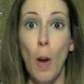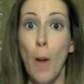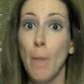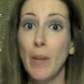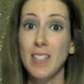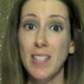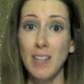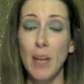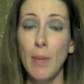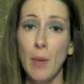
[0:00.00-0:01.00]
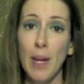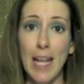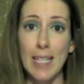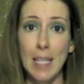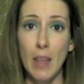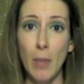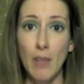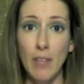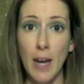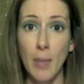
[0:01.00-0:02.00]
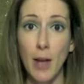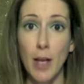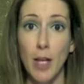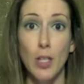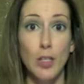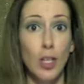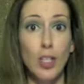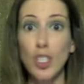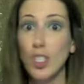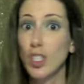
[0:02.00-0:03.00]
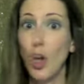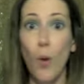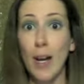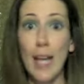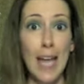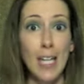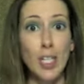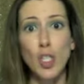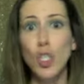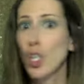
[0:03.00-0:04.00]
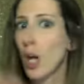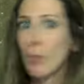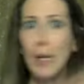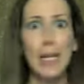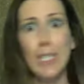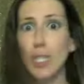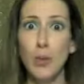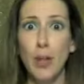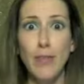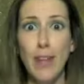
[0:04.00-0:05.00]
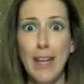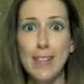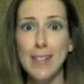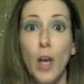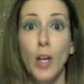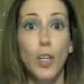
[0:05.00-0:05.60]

But to save time, I went ahead and did them off camera. So let's just go on ahead and jump right into doing our face.